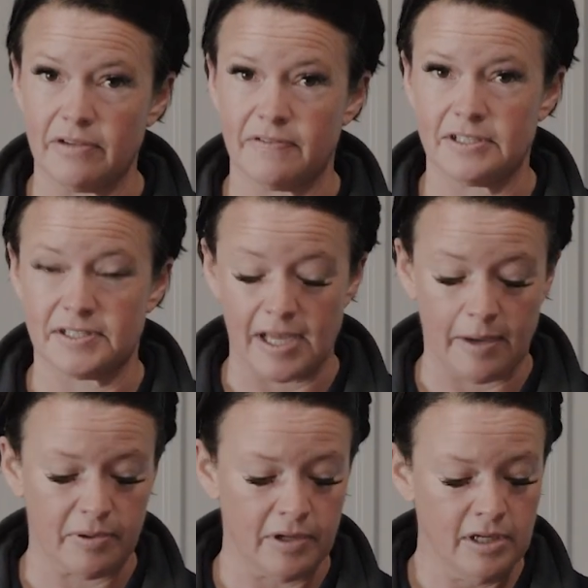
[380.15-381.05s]
if there's
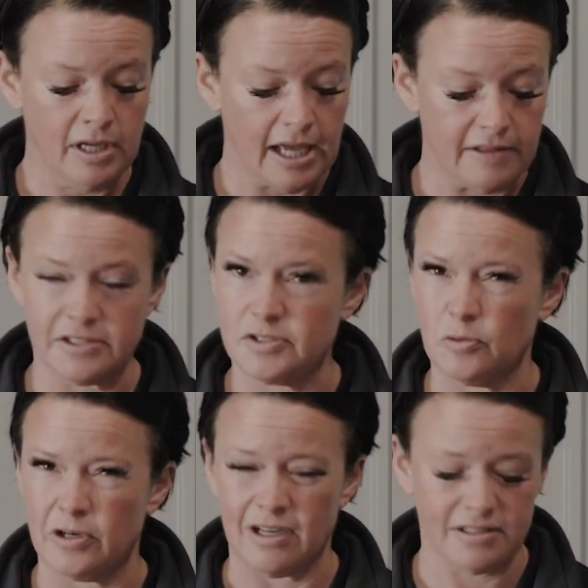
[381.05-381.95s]
sap, and the
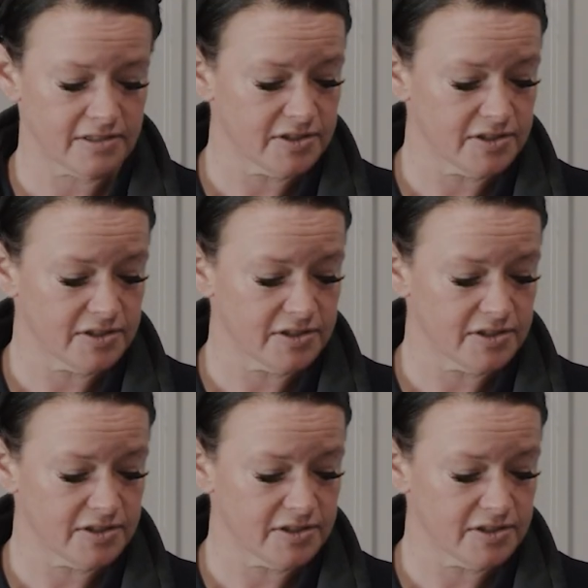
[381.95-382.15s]
sawdust.